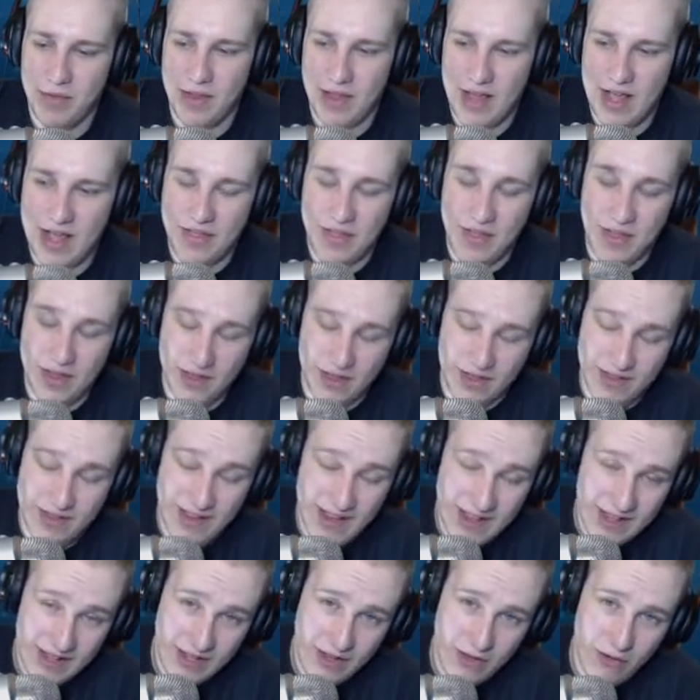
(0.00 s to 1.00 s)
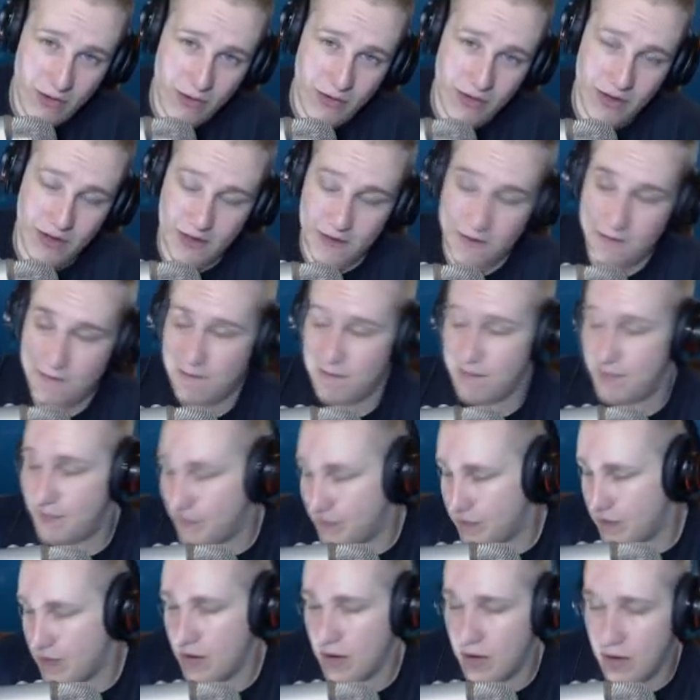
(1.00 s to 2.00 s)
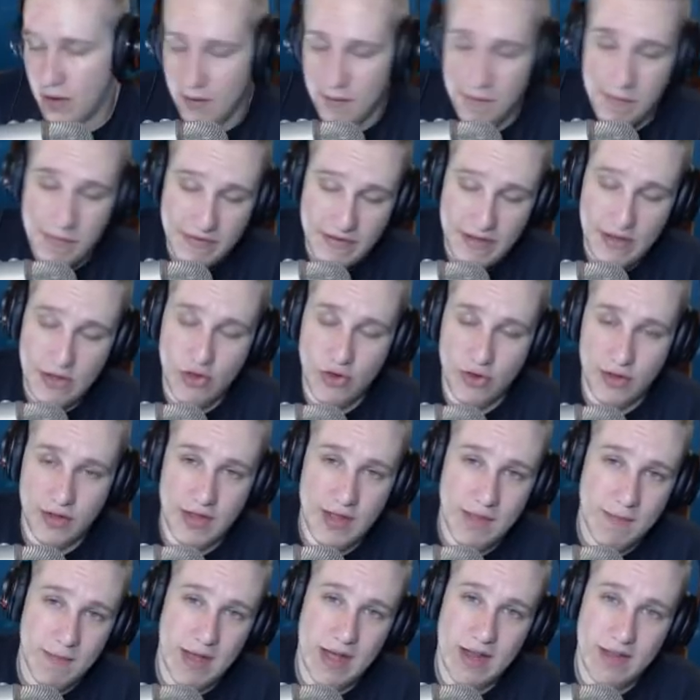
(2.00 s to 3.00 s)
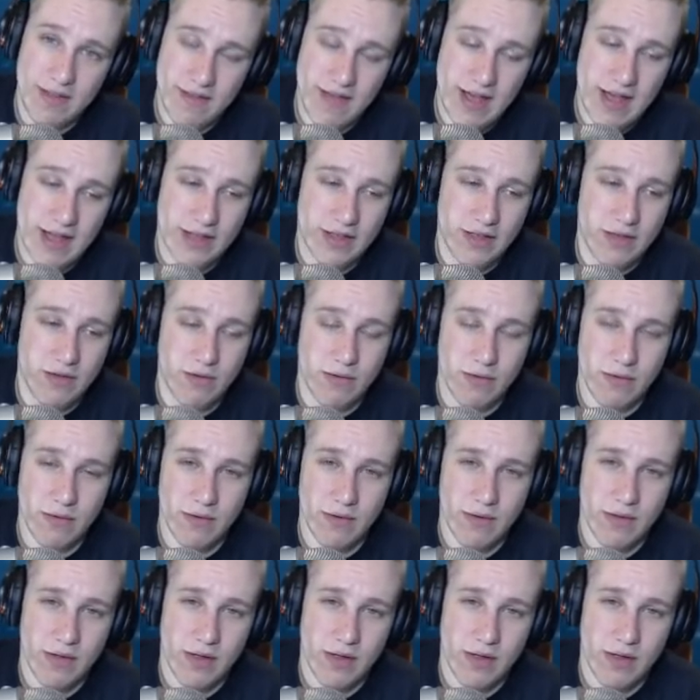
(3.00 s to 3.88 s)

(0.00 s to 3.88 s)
and they attack you, because potentially they might attack you,